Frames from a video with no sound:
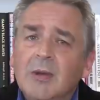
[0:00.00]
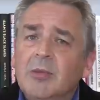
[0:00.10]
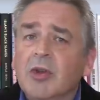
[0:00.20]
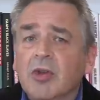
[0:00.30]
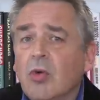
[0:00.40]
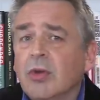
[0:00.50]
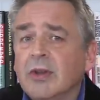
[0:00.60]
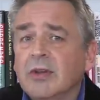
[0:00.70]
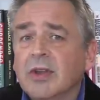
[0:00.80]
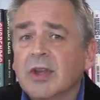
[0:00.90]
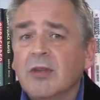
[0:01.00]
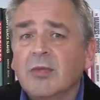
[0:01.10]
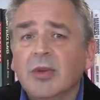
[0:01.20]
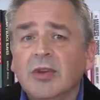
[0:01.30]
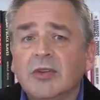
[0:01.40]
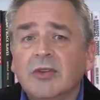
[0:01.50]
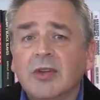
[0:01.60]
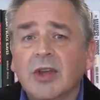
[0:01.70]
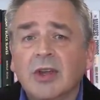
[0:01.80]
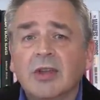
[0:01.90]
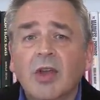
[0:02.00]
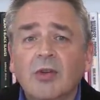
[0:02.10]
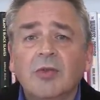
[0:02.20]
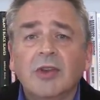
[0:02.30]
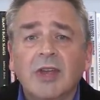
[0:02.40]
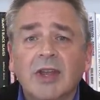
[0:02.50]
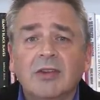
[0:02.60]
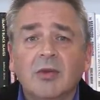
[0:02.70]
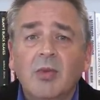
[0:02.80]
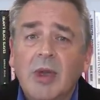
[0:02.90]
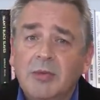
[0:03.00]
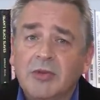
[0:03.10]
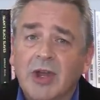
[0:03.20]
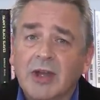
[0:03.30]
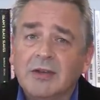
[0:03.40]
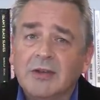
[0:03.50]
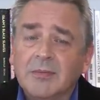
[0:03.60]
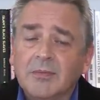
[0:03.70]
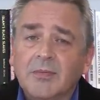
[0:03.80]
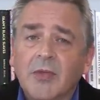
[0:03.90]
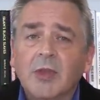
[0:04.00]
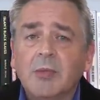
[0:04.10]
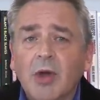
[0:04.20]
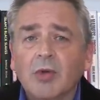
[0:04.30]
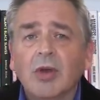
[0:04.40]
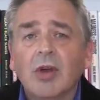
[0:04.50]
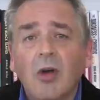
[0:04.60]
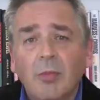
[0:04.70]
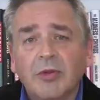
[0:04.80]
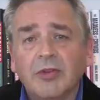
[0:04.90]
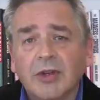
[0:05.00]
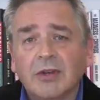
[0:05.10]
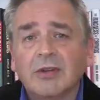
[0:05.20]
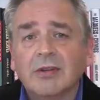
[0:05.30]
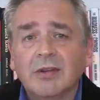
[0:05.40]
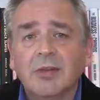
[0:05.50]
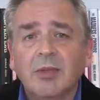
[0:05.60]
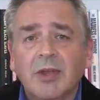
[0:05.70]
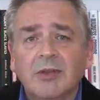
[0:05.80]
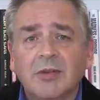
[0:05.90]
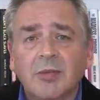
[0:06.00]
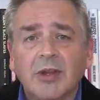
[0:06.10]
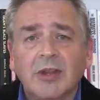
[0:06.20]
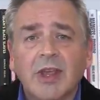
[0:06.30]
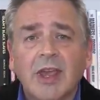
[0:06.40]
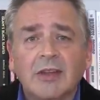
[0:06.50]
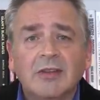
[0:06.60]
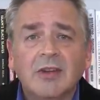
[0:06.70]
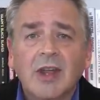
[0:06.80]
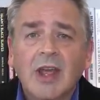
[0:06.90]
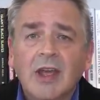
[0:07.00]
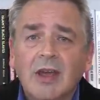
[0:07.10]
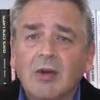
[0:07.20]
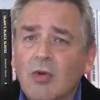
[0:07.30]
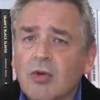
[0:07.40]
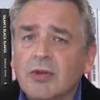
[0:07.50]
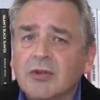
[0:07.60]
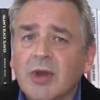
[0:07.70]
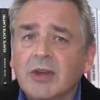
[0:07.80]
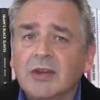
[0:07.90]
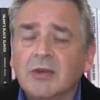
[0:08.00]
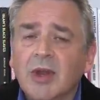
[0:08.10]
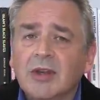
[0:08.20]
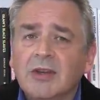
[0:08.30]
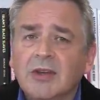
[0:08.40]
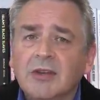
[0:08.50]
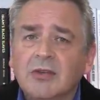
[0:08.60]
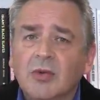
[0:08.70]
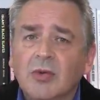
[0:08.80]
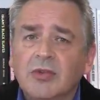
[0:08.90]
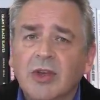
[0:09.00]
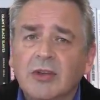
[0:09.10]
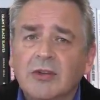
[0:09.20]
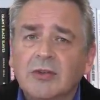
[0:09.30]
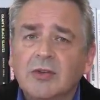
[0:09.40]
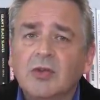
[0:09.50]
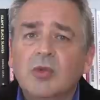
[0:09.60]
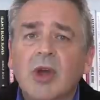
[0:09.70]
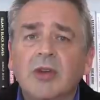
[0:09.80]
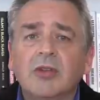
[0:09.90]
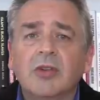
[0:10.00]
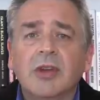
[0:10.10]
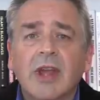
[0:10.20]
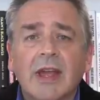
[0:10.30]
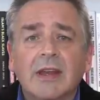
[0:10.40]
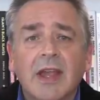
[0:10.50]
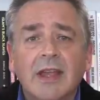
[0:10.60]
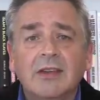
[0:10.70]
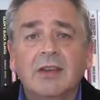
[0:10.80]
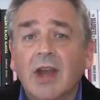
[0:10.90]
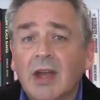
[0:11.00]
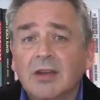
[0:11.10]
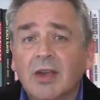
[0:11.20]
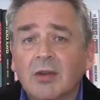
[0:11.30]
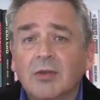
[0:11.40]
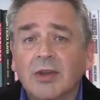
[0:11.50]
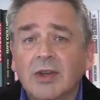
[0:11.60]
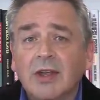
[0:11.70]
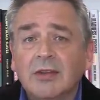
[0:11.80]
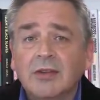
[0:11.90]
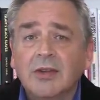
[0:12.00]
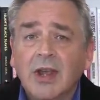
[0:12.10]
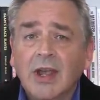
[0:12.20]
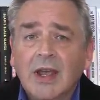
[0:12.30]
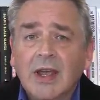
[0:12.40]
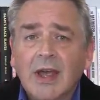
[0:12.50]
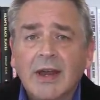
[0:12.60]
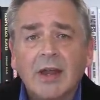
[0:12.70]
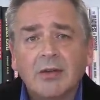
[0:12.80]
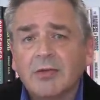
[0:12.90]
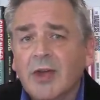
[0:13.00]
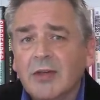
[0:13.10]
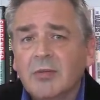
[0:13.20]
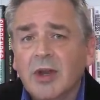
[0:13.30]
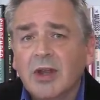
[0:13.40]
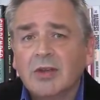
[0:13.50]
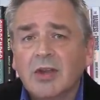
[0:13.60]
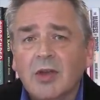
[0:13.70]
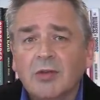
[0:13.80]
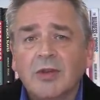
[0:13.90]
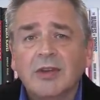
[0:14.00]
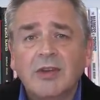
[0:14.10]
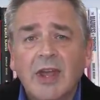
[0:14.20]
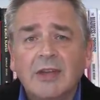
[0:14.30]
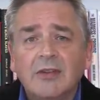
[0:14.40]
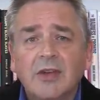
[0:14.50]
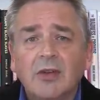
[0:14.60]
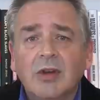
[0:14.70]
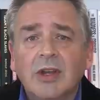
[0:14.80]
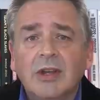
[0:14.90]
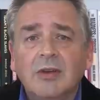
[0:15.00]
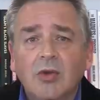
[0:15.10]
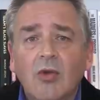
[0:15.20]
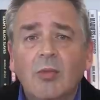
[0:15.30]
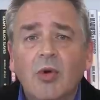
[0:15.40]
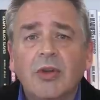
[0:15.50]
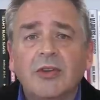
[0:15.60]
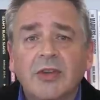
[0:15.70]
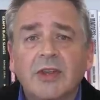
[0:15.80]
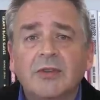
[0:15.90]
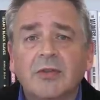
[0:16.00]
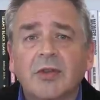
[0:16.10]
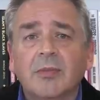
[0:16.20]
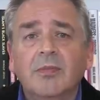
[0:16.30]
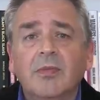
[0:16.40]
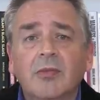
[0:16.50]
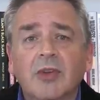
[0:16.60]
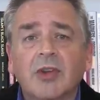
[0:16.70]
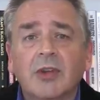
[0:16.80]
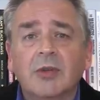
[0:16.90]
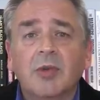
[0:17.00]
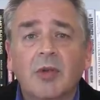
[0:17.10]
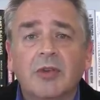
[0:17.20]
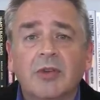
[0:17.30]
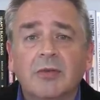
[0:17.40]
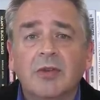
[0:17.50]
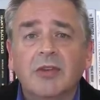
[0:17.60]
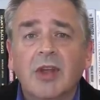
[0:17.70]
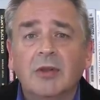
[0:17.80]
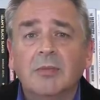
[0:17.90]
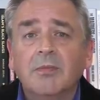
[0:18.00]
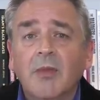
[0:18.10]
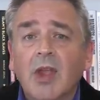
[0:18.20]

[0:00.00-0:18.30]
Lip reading: But according to the government's COVID data website, the polar opposite appears to be the case. August 2020 saw just 289 COVID deaths, and out of 5 million COVID tests, only 0.6 of them returned a positive result.